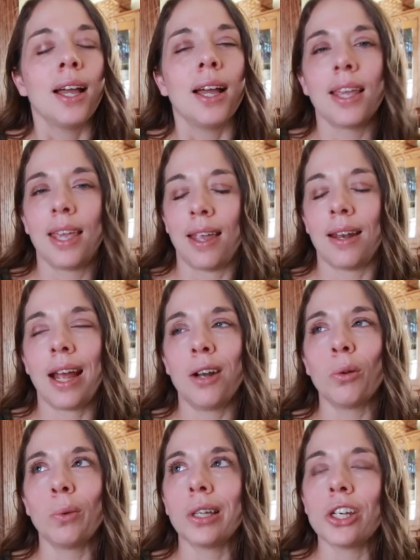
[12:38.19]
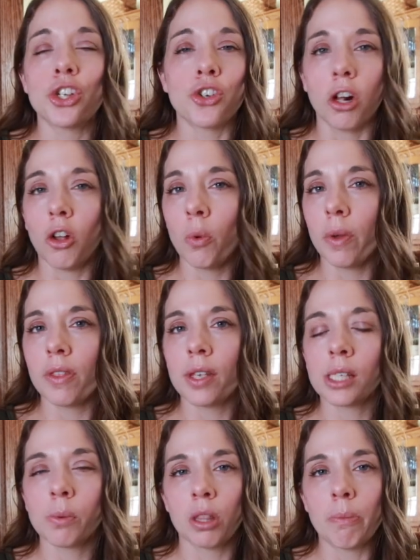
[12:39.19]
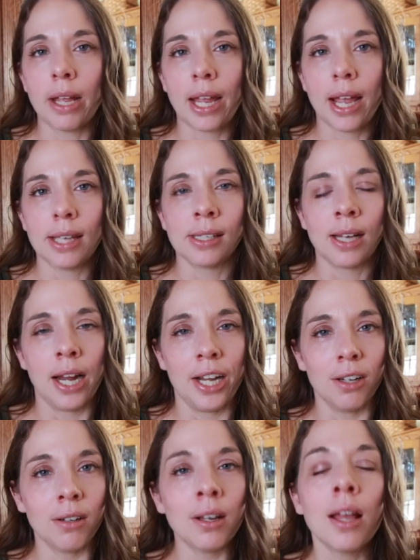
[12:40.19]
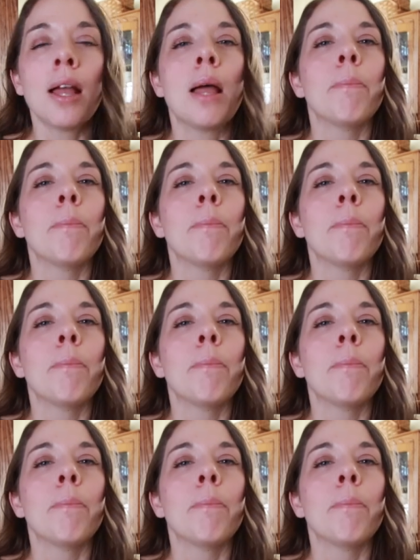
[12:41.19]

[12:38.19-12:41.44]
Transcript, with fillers: Again, I don't really struggle with this with my cast iron,